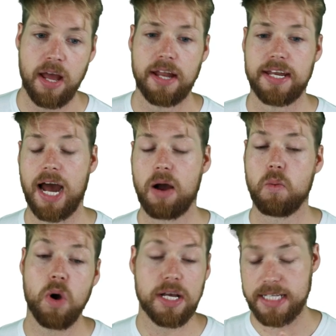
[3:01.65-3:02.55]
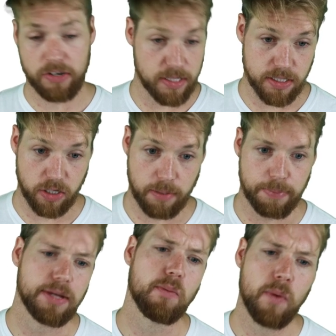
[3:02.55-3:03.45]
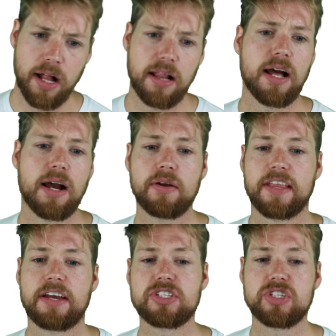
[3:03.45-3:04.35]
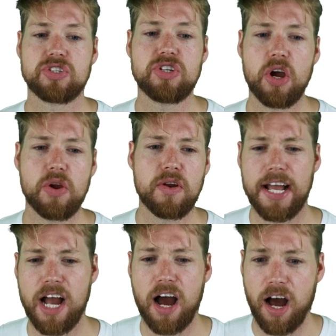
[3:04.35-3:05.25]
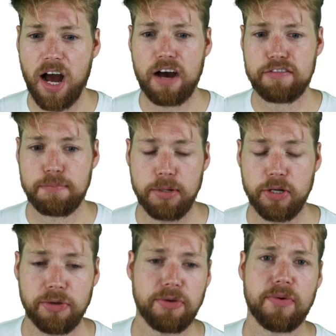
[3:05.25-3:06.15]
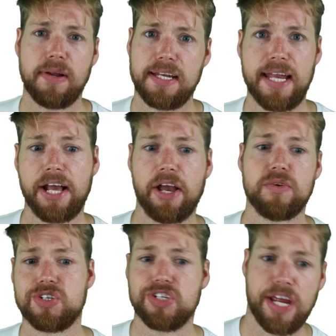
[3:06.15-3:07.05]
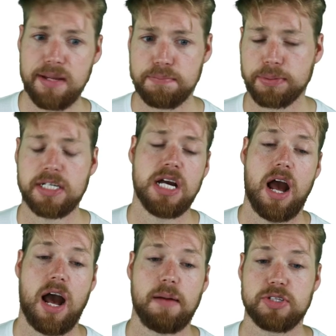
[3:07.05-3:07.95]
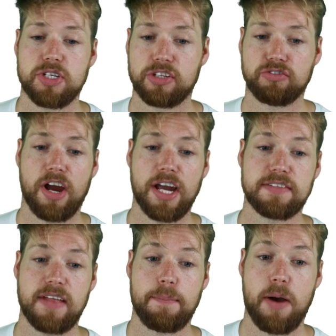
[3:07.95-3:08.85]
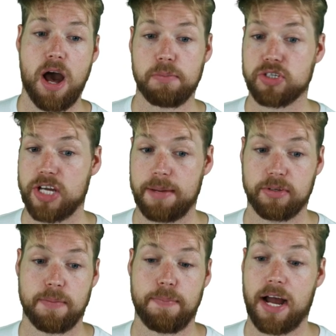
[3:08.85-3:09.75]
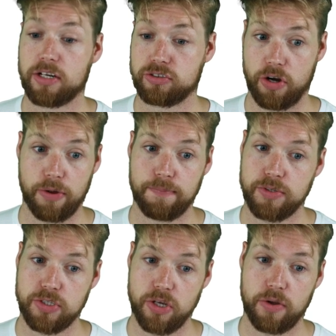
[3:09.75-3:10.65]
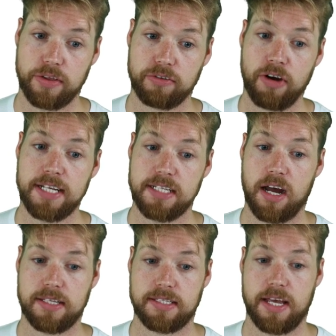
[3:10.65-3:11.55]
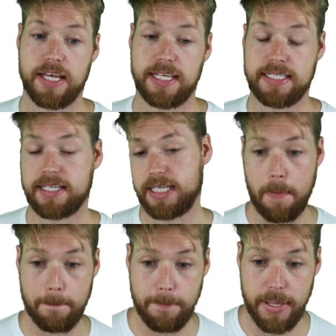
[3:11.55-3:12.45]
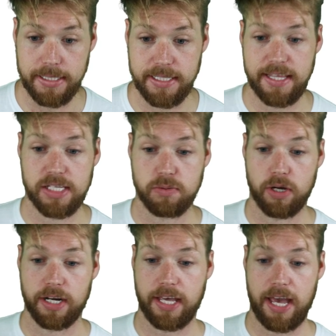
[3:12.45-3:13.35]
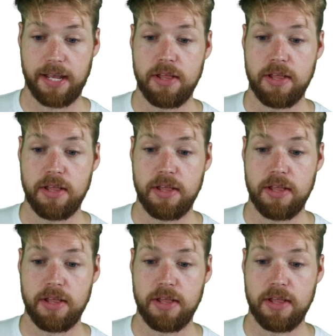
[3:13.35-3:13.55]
Now, what is our answer going to be? Well, there is no like half blue Lego shape to the right of that purple shape on the back row. So the right answer is this one, okay?